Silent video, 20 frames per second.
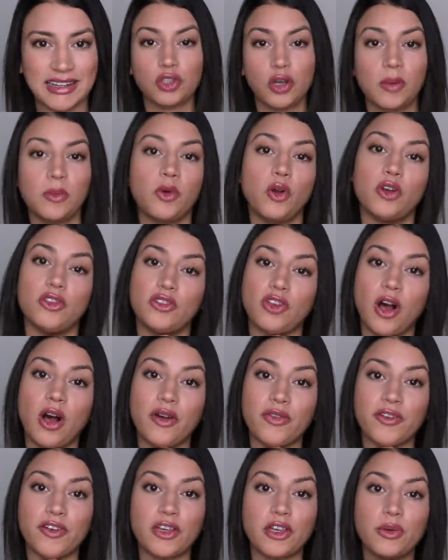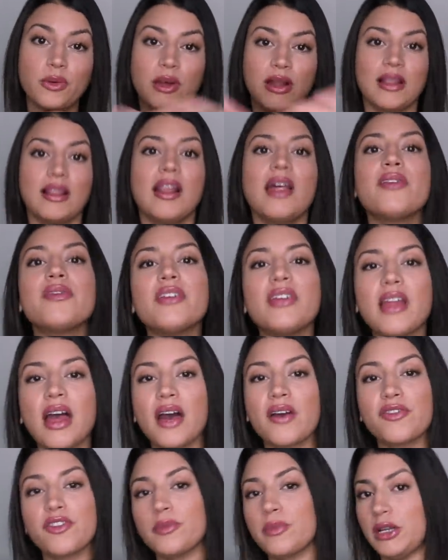So I'm going to offer you 11
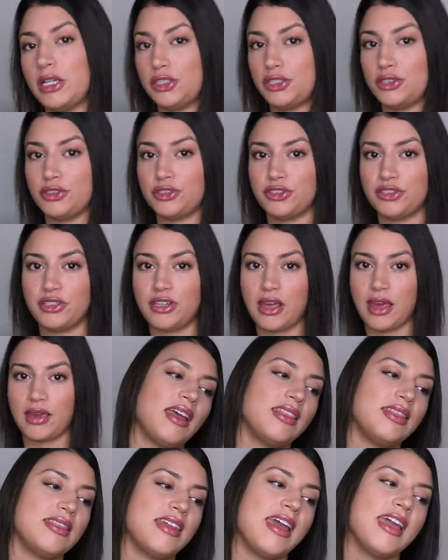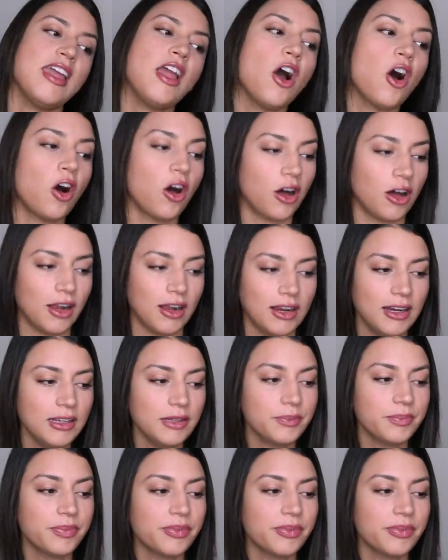affirmations today, and they are: